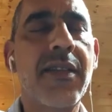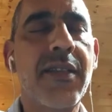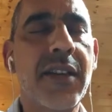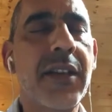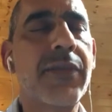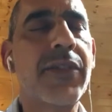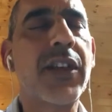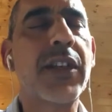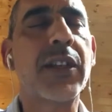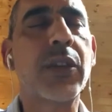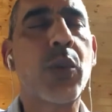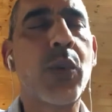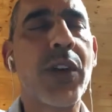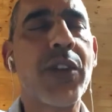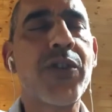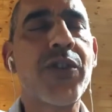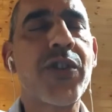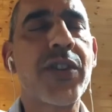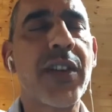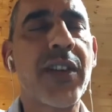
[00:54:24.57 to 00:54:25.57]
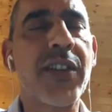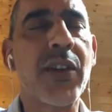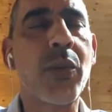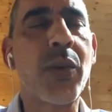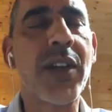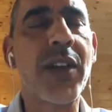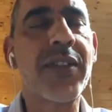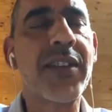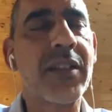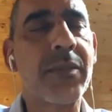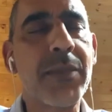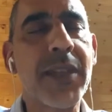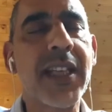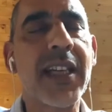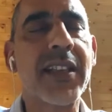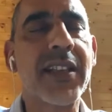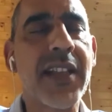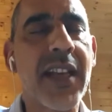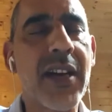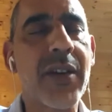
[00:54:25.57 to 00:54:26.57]
difficult question, and the one that me
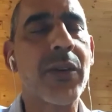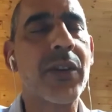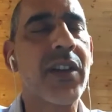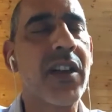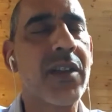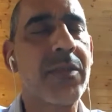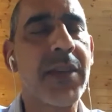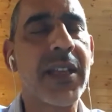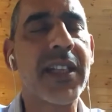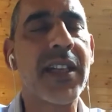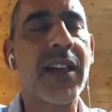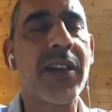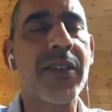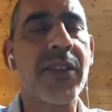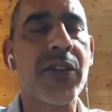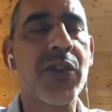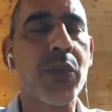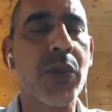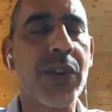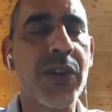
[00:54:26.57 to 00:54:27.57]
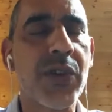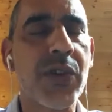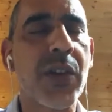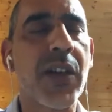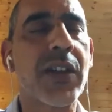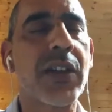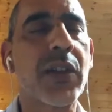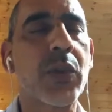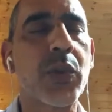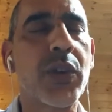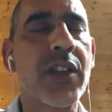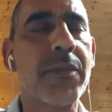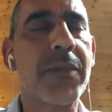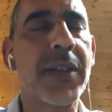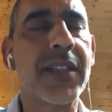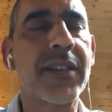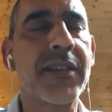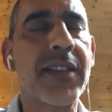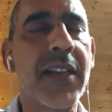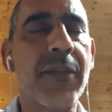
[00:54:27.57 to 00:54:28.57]
and Carol and many others would struggle with.
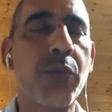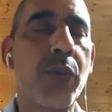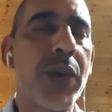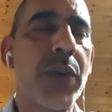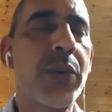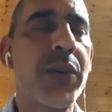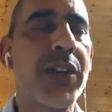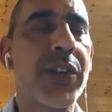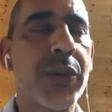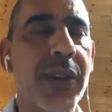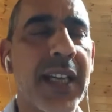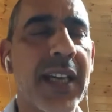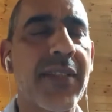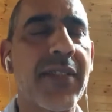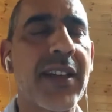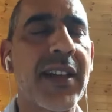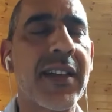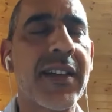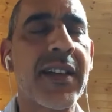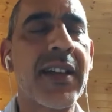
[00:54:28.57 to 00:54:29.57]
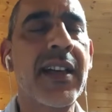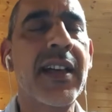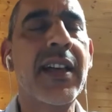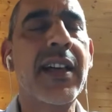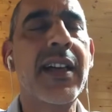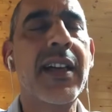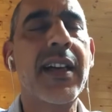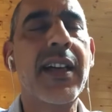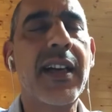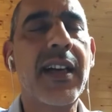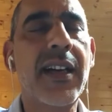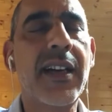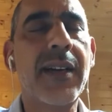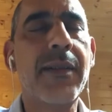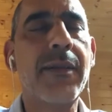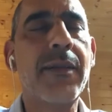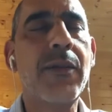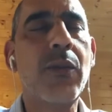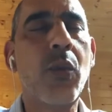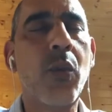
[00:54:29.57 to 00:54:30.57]
But if we were to get there,
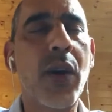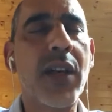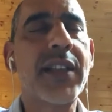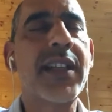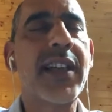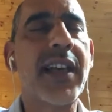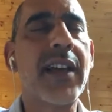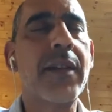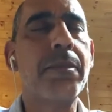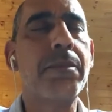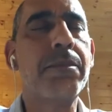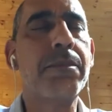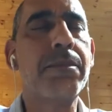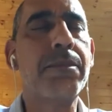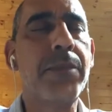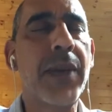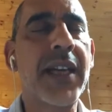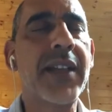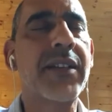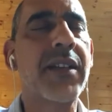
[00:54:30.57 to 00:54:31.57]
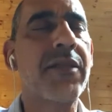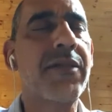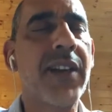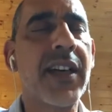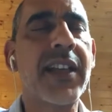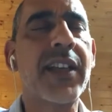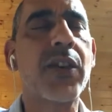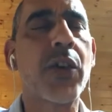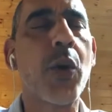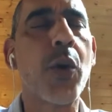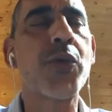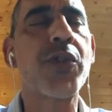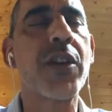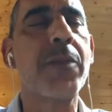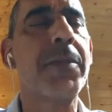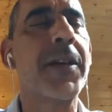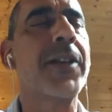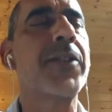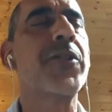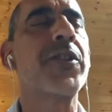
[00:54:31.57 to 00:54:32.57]
one can paint a very rosy
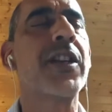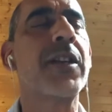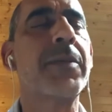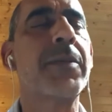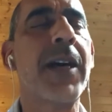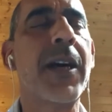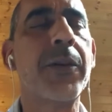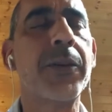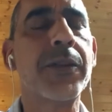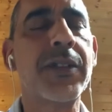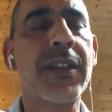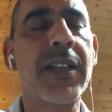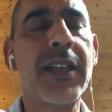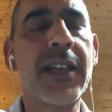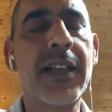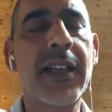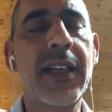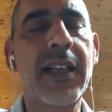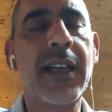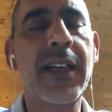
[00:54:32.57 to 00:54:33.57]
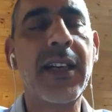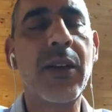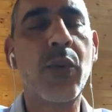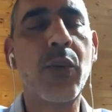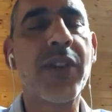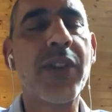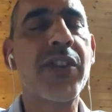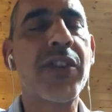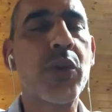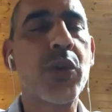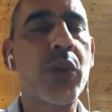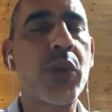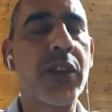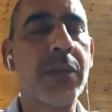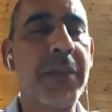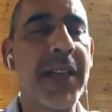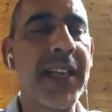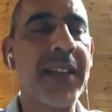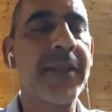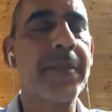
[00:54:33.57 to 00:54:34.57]
picture about what this would
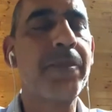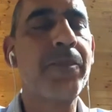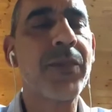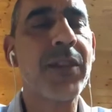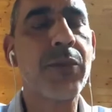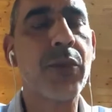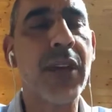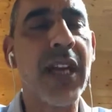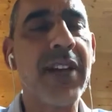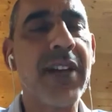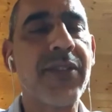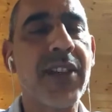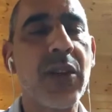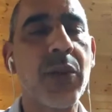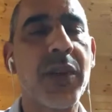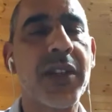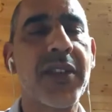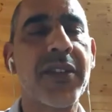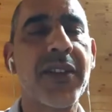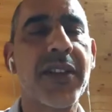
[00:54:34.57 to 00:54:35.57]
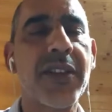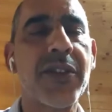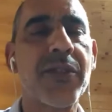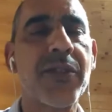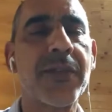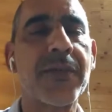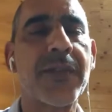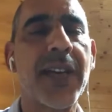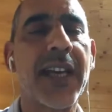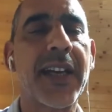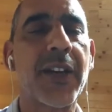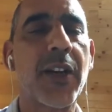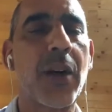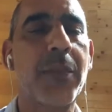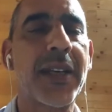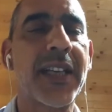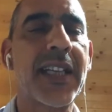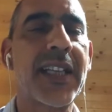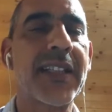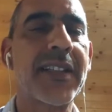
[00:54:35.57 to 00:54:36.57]
mean for everyone in the region,
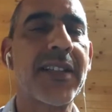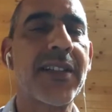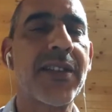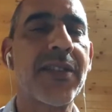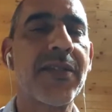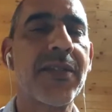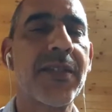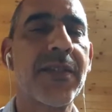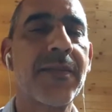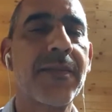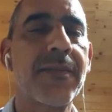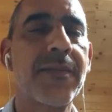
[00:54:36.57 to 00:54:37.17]
economically at least.